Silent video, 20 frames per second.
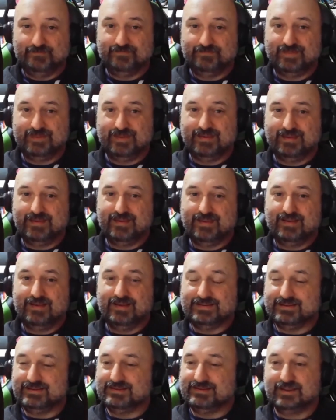I
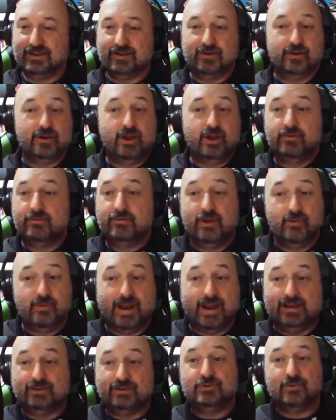said, so no
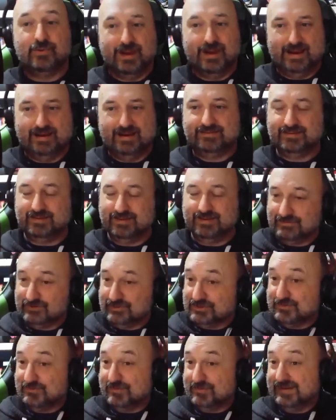actual acting,
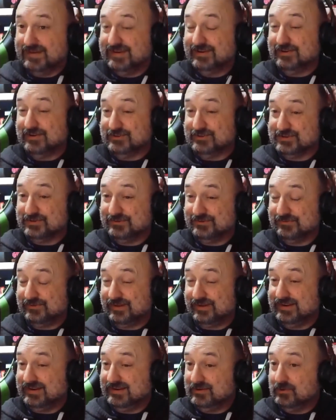just making lots of
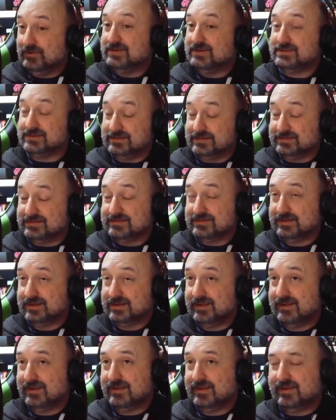funny noises.
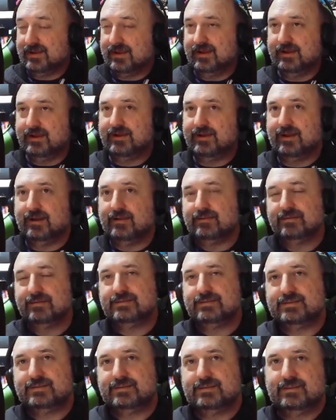
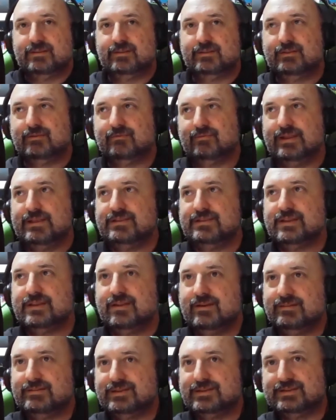And the reason
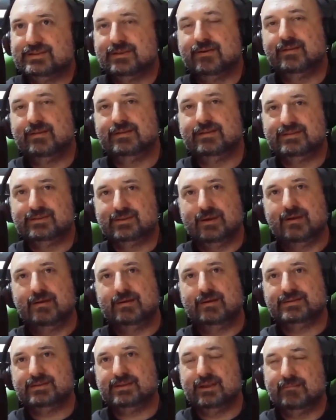I decided to
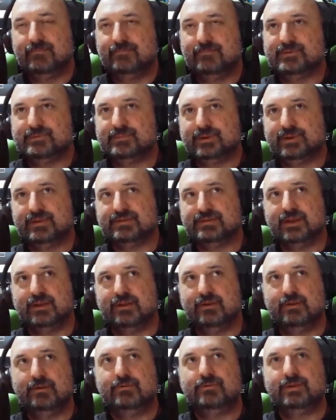ask him is because I
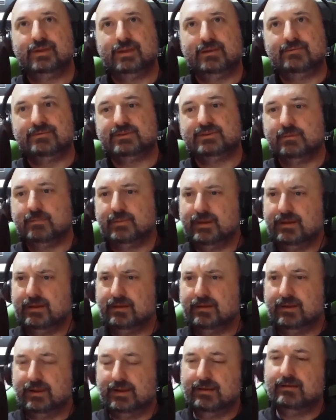knew that he was going to be
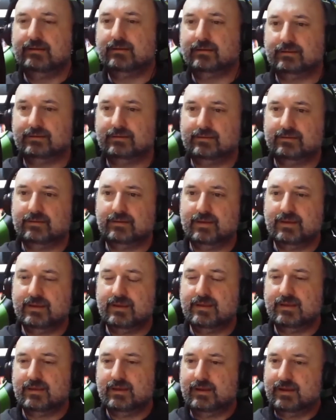in England
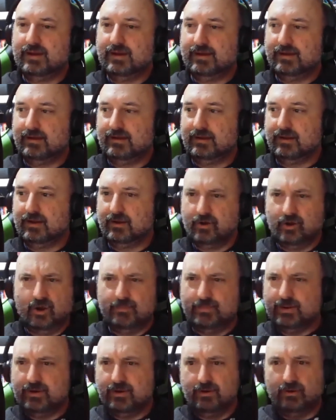at a
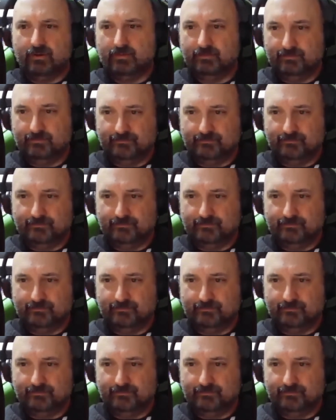Comic-Con,